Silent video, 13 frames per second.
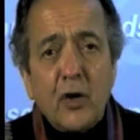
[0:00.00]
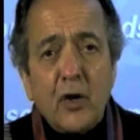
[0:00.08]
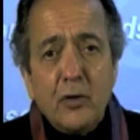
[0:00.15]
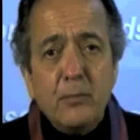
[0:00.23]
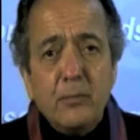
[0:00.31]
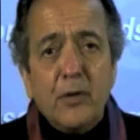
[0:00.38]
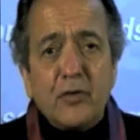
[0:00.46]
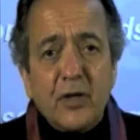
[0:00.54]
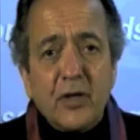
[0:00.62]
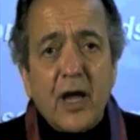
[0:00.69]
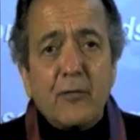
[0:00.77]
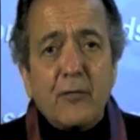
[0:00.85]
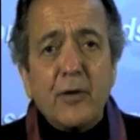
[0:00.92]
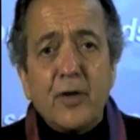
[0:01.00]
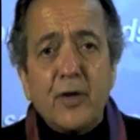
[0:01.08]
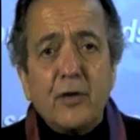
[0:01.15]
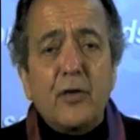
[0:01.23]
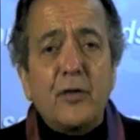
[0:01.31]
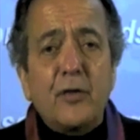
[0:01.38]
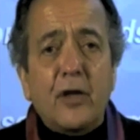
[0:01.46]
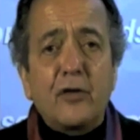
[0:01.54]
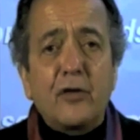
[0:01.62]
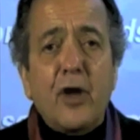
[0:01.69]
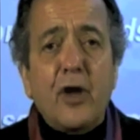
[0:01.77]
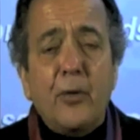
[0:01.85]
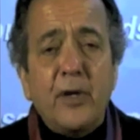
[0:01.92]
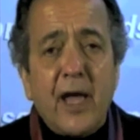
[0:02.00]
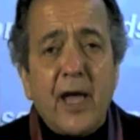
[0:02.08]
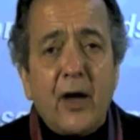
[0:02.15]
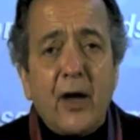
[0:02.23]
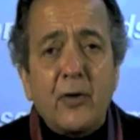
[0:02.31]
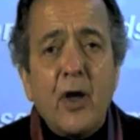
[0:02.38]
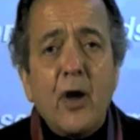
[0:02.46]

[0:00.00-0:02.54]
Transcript: You're missing everything that's going out